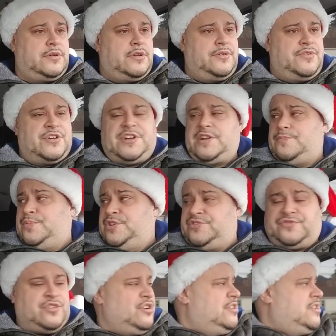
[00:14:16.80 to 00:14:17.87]
They're going to push
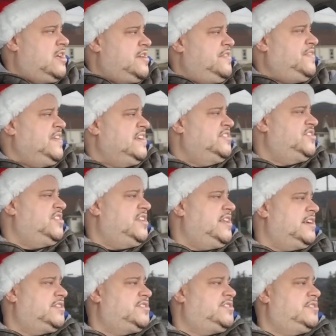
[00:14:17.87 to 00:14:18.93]
for a lot of things in the
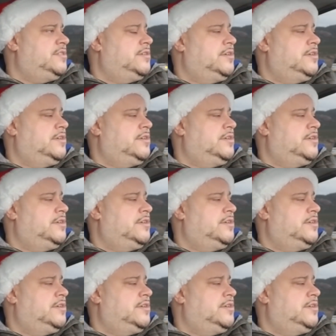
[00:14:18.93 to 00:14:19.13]
next